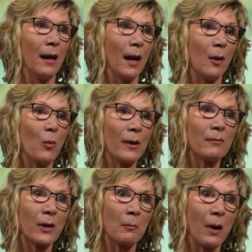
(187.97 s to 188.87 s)
One
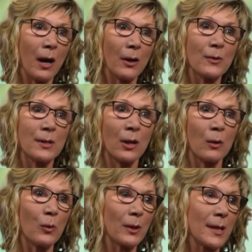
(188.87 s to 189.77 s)
of our mottos in
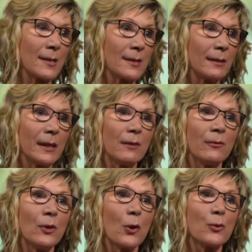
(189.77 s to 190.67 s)
our work is to leave
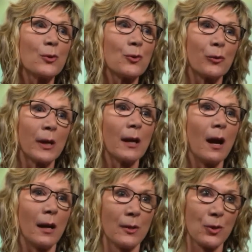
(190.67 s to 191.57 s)
no string
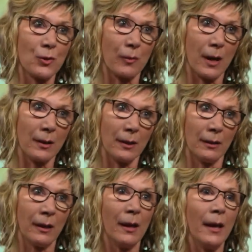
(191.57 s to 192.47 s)
unstrung,
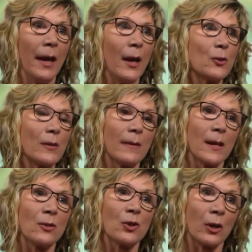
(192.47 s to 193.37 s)
and so that
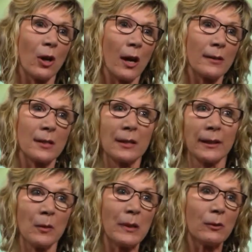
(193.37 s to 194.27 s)
they should
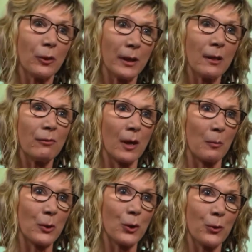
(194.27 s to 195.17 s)
constantly be looking for
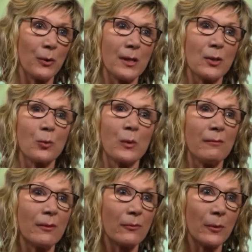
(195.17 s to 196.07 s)
opportunities to
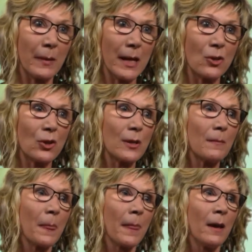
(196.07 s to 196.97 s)
weave
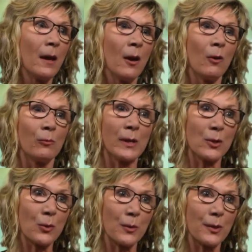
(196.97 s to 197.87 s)
information,
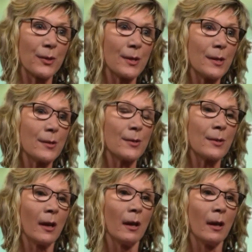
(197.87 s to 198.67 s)
resources,